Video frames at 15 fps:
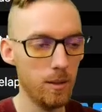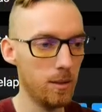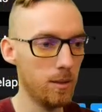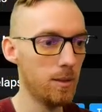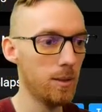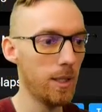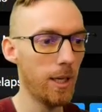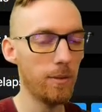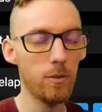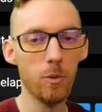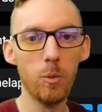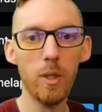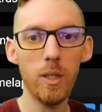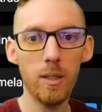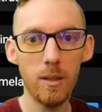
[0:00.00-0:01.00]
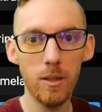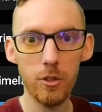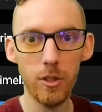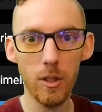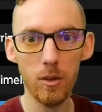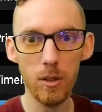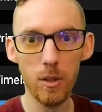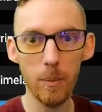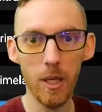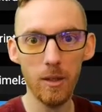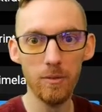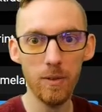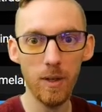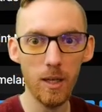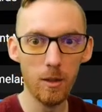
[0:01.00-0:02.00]
is after we get the shell
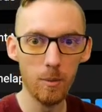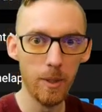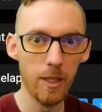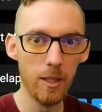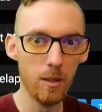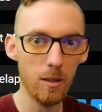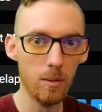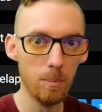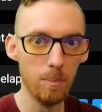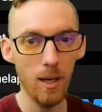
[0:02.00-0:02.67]
command file made up